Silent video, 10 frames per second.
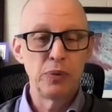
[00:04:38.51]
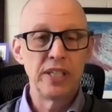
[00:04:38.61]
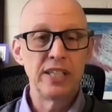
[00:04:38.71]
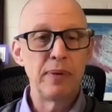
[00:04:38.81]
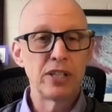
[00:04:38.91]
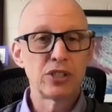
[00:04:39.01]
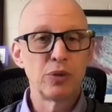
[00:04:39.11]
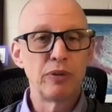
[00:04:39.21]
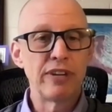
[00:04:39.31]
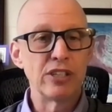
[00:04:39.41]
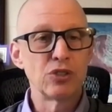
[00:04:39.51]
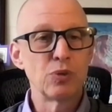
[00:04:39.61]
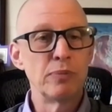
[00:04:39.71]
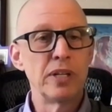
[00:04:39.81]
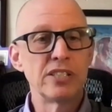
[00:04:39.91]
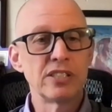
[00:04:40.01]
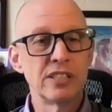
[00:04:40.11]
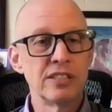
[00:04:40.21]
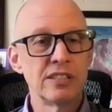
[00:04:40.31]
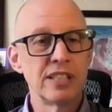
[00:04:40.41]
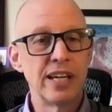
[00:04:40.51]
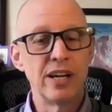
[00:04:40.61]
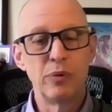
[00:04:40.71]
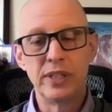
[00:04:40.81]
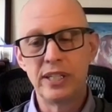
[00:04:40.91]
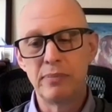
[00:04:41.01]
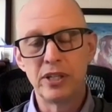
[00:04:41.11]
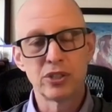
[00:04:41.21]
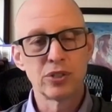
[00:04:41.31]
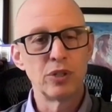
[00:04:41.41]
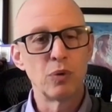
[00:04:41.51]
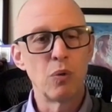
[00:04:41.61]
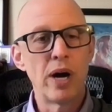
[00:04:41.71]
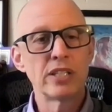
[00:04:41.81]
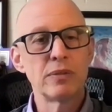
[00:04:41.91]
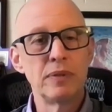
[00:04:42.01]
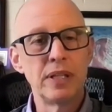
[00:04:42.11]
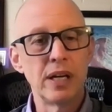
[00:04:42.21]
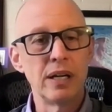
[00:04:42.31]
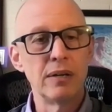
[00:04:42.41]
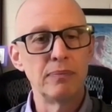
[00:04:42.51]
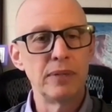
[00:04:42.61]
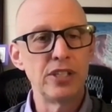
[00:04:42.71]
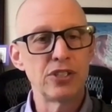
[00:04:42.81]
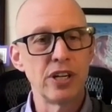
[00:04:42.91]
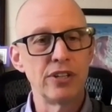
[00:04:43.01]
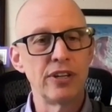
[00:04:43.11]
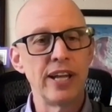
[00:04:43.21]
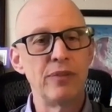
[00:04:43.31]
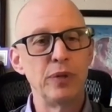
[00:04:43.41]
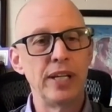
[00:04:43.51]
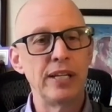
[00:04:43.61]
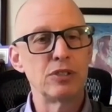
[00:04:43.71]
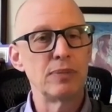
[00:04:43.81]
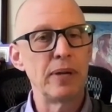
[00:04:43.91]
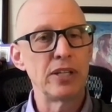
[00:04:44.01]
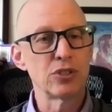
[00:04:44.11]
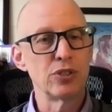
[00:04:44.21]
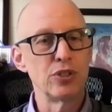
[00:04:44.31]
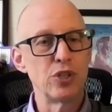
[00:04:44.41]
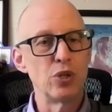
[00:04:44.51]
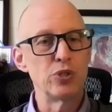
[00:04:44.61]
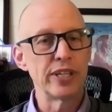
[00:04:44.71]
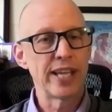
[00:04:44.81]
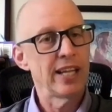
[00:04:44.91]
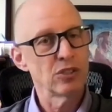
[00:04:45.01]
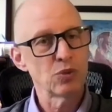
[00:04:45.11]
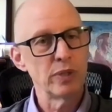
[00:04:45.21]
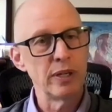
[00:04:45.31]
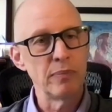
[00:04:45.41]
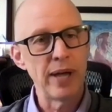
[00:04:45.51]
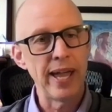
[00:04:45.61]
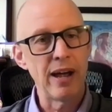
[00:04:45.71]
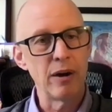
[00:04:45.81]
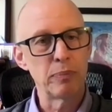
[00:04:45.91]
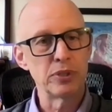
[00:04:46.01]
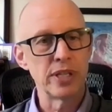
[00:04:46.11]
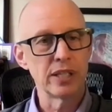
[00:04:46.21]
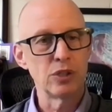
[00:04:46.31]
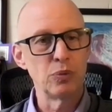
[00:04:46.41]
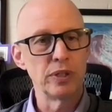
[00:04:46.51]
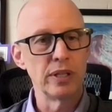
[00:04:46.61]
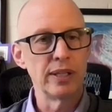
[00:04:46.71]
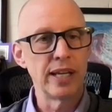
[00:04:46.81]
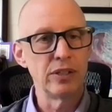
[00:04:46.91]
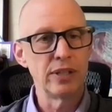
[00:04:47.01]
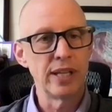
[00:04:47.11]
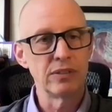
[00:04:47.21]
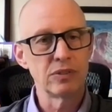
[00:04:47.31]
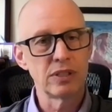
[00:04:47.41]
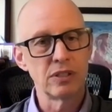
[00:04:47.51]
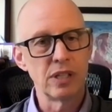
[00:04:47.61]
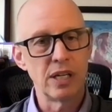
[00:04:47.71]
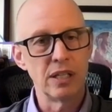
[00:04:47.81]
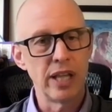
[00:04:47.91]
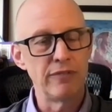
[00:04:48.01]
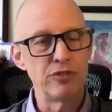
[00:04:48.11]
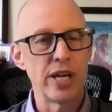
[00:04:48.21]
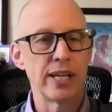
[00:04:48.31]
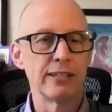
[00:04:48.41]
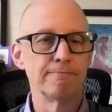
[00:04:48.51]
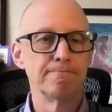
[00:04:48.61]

we need to make sure we've got swim lessons. Uh, we need to make sure that we're watching um, each other, and we need to make sure that those that can't swim are protected with a, that, that uh, life jacket.